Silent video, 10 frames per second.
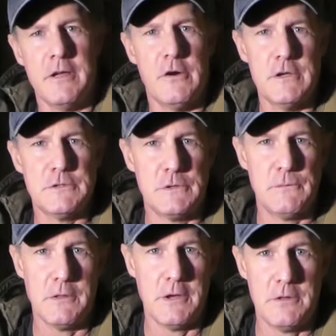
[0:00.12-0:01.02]
guys, thanks
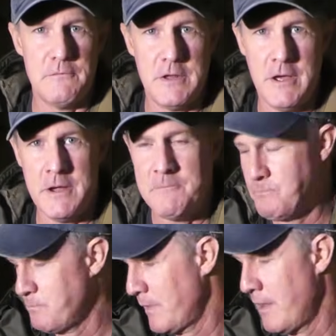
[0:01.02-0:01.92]
for clicking on the video.
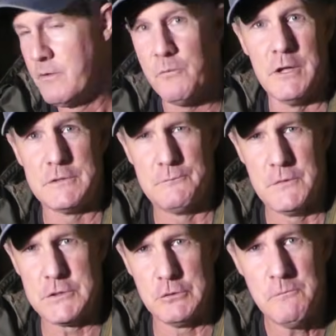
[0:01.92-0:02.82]
Well, it's
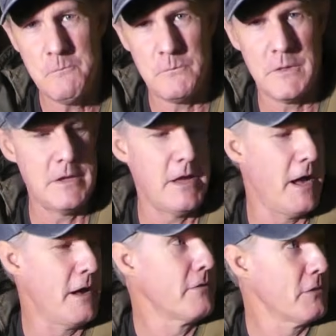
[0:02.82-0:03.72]
official.
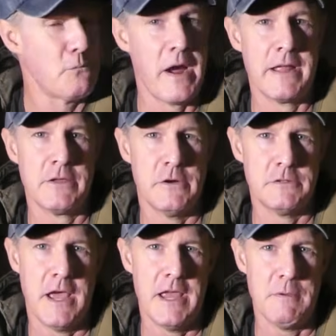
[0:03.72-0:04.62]
The rain
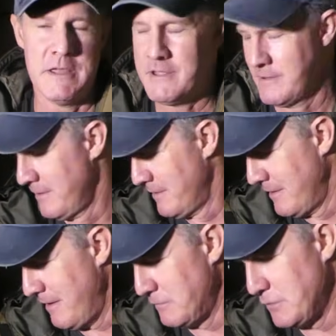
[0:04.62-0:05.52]
gods hate me.
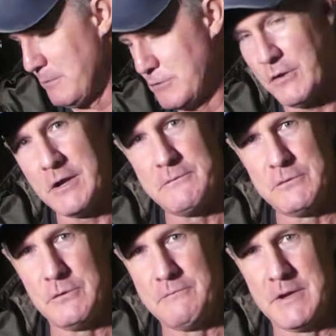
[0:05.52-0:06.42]
Every time I try to
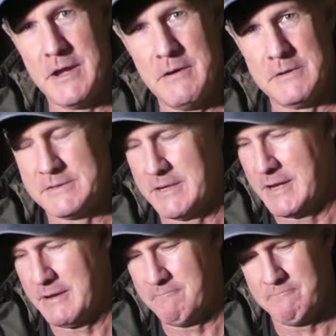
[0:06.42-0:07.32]
do a video, it's
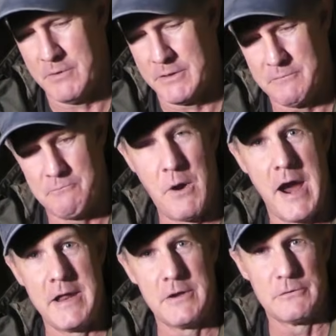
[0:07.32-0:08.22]
either
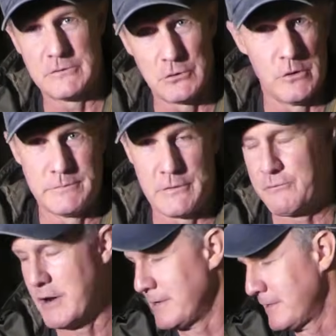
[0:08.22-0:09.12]
raining or storms are
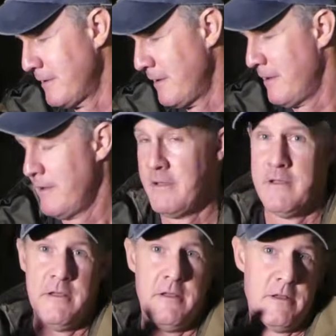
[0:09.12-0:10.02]
threatening.
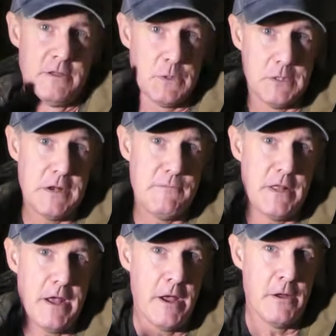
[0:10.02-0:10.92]
So I did a
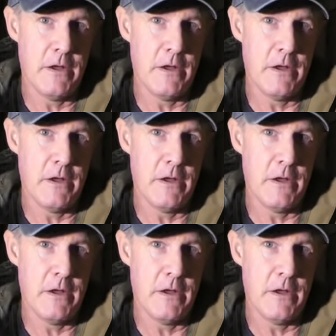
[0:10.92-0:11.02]
video,